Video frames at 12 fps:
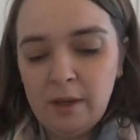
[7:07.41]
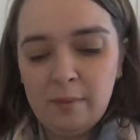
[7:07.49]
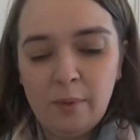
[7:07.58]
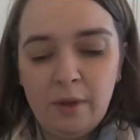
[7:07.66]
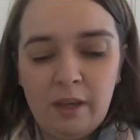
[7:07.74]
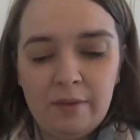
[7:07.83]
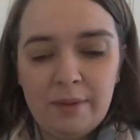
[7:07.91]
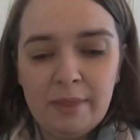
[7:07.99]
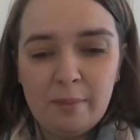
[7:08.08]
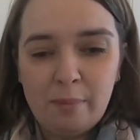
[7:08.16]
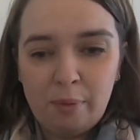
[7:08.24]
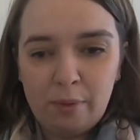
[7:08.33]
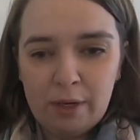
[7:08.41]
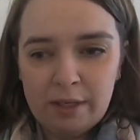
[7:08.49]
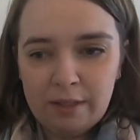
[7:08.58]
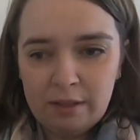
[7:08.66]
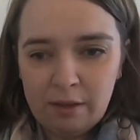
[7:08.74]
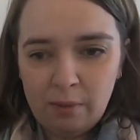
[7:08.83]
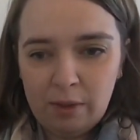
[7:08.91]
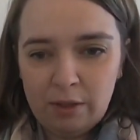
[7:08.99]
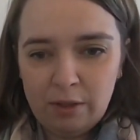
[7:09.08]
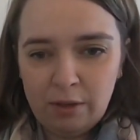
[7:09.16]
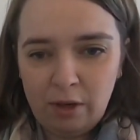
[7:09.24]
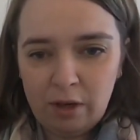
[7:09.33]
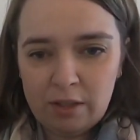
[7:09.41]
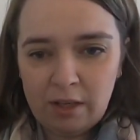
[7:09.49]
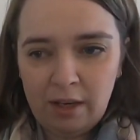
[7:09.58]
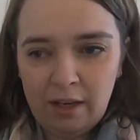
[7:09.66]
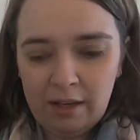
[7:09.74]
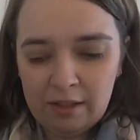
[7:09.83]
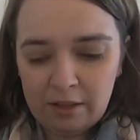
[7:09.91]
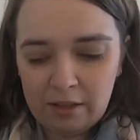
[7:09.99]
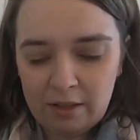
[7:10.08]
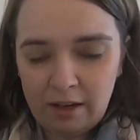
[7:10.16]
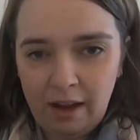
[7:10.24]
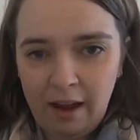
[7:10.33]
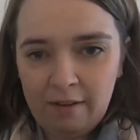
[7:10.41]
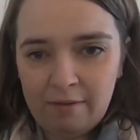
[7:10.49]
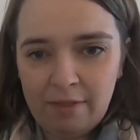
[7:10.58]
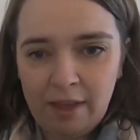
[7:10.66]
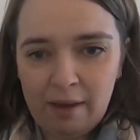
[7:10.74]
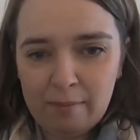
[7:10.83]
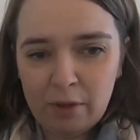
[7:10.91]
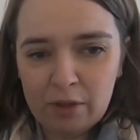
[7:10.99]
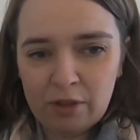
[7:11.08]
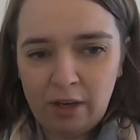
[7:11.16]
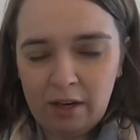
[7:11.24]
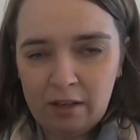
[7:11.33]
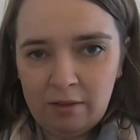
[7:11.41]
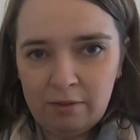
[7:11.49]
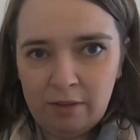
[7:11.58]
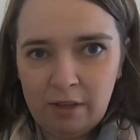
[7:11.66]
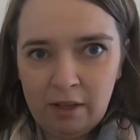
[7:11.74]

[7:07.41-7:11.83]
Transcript: but even the print, when you cut it, it doesn't have that much kind of